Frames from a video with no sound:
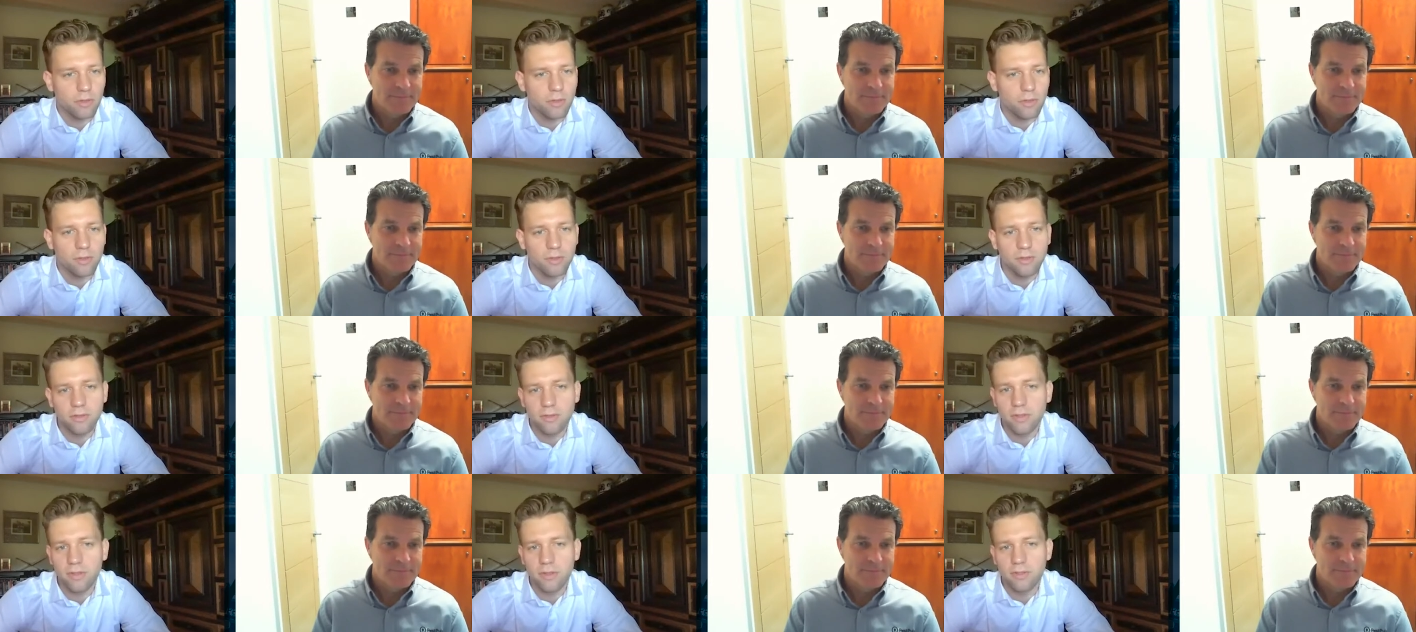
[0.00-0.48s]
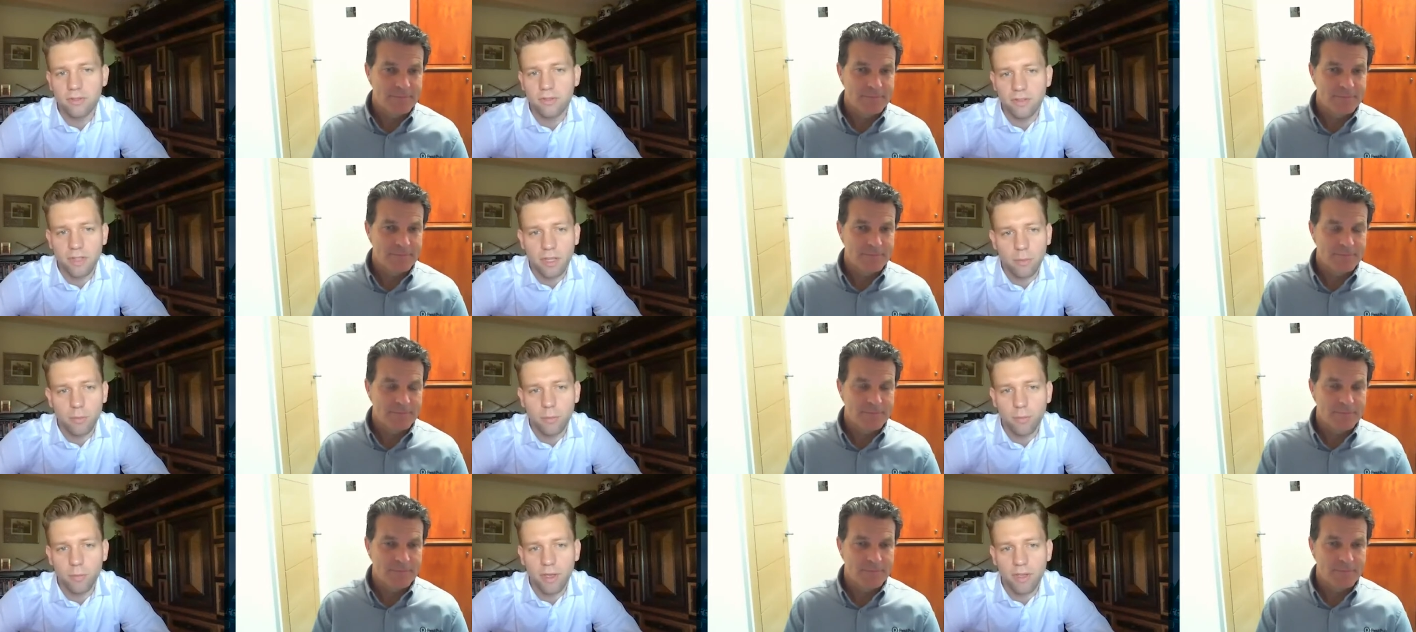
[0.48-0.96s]
Speaker 1: Do you see the
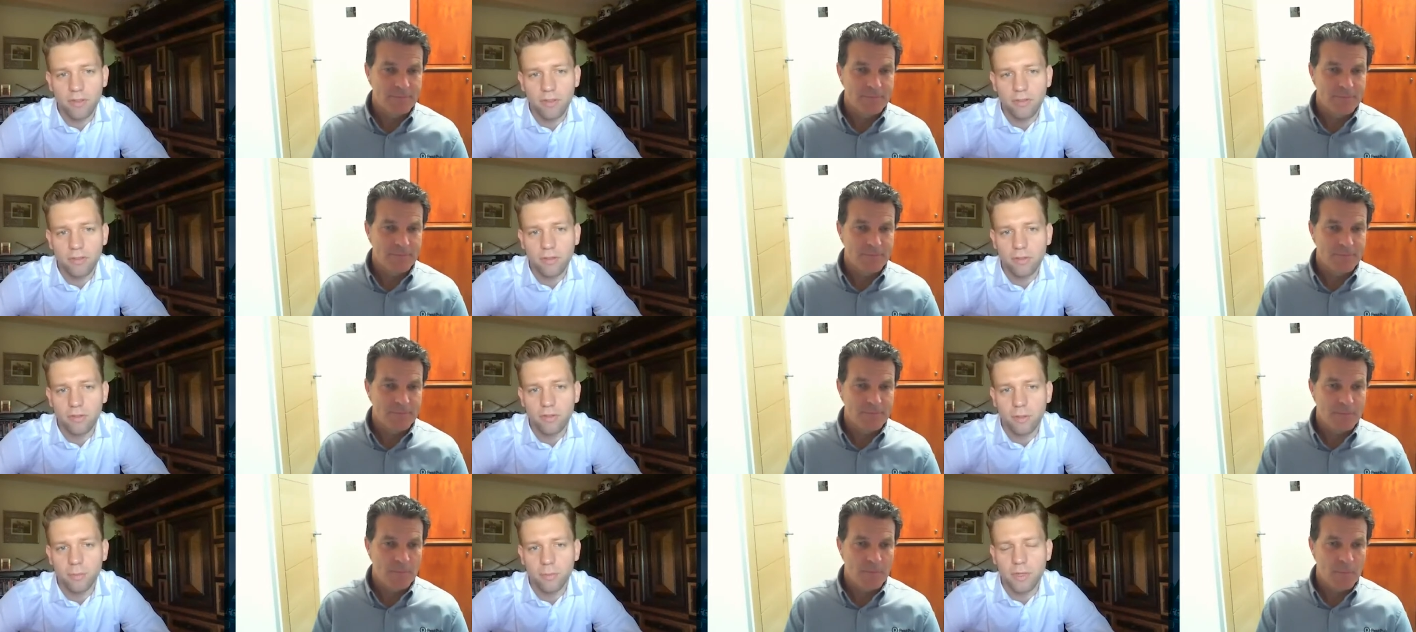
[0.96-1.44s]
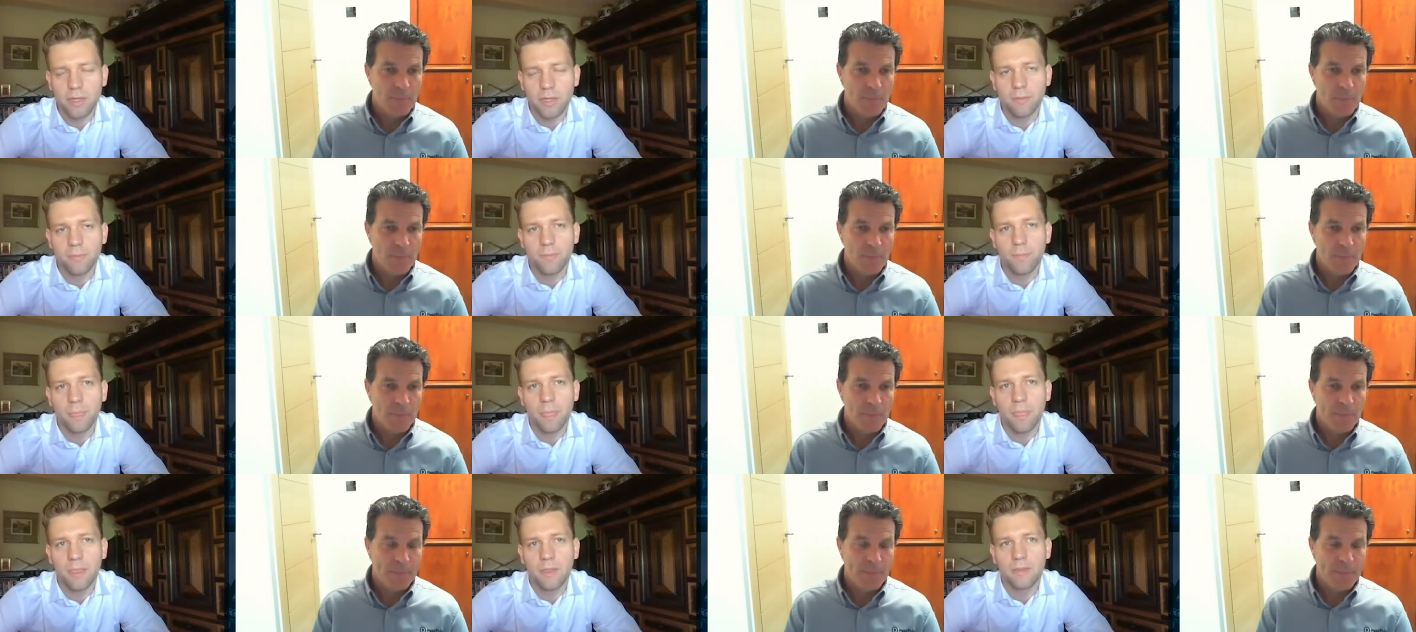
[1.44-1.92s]
same pest control? I mean,